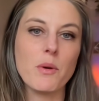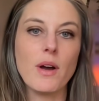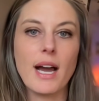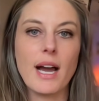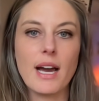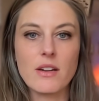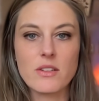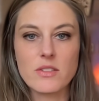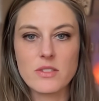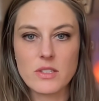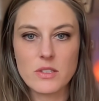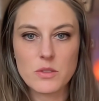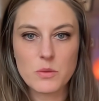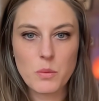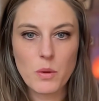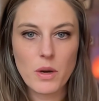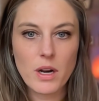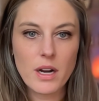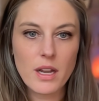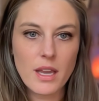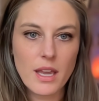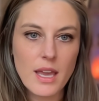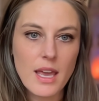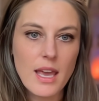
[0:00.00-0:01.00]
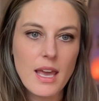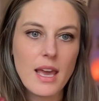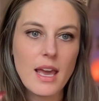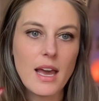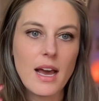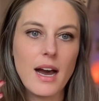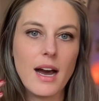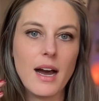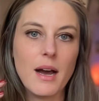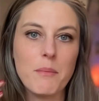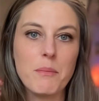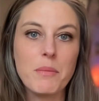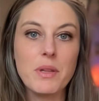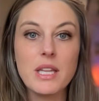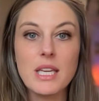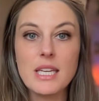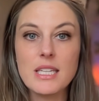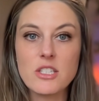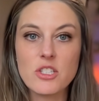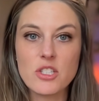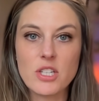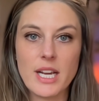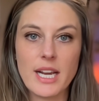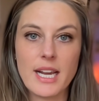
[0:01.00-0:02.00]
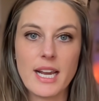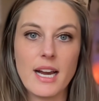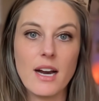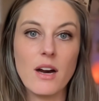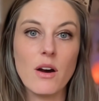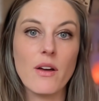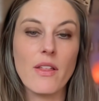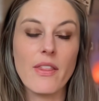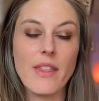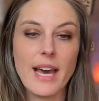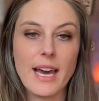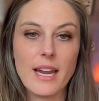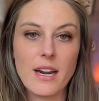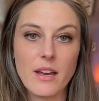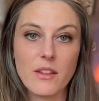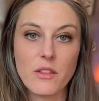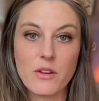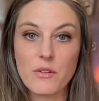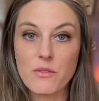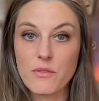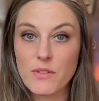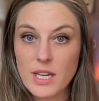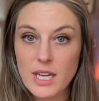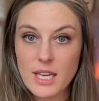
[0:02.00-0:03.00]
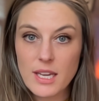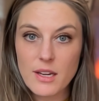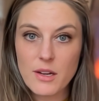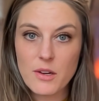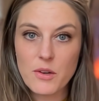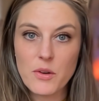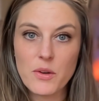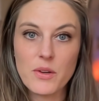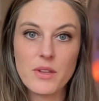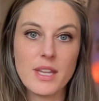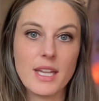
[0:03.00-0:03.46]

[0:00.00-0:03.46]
how does this work, please check out that other video